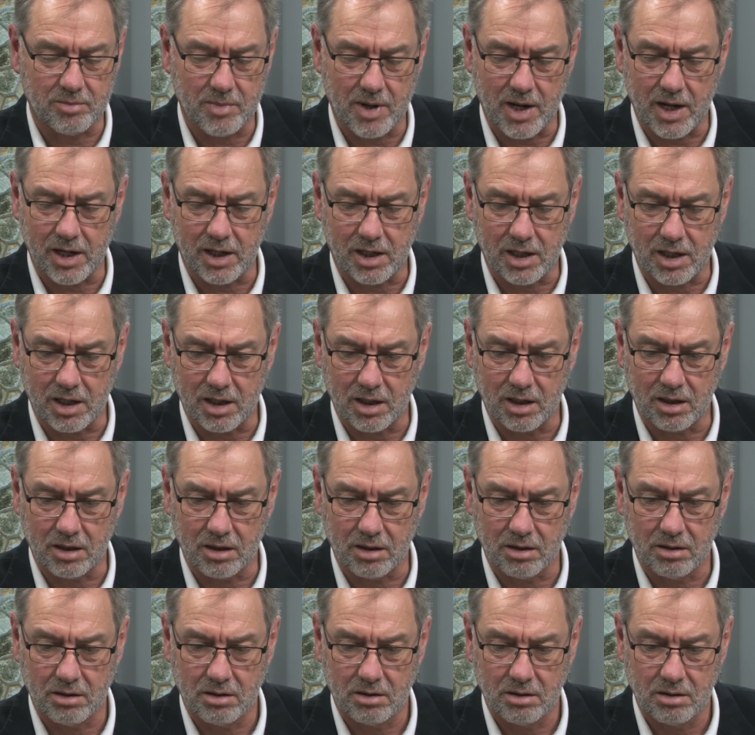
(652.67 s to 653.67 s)

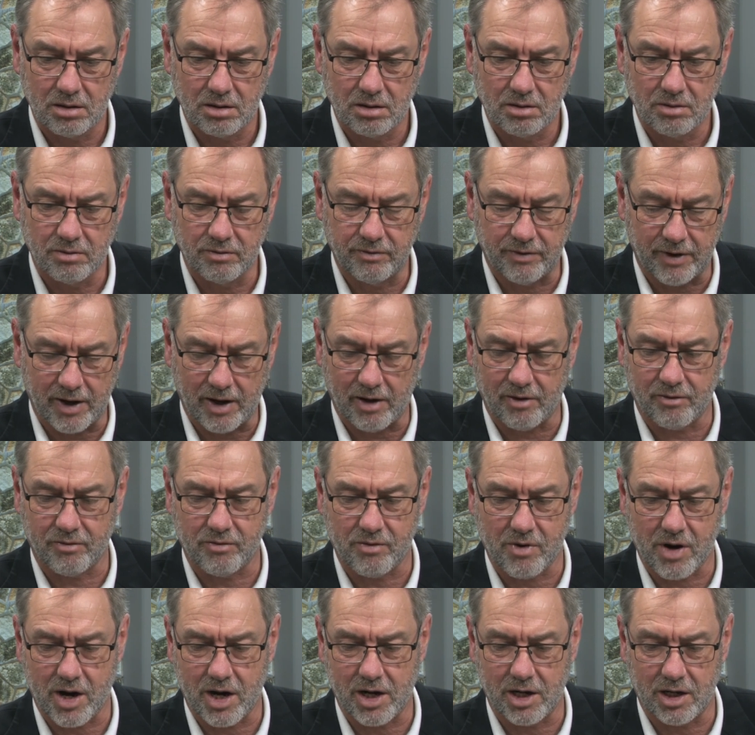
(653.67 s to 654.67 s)
making valve
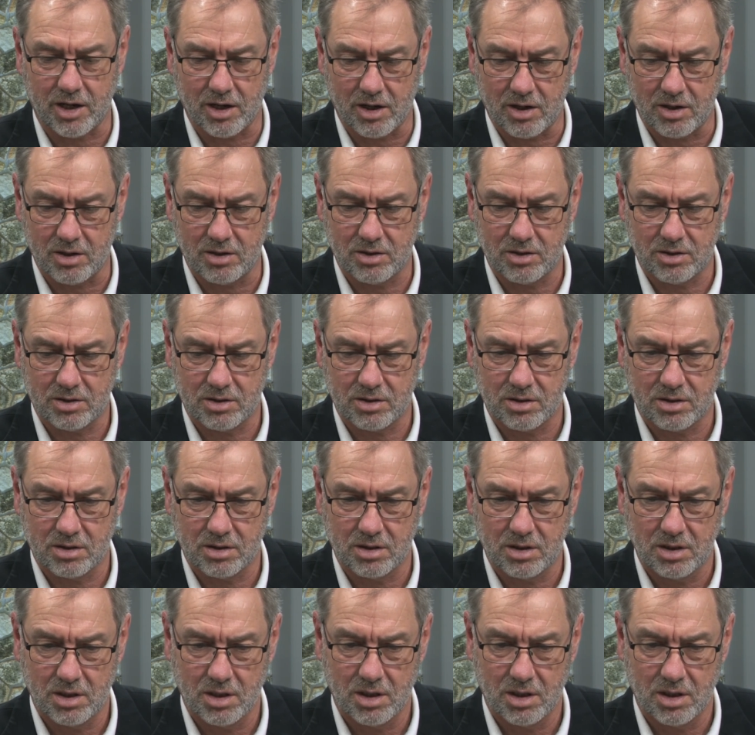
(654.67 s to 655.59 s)
radios,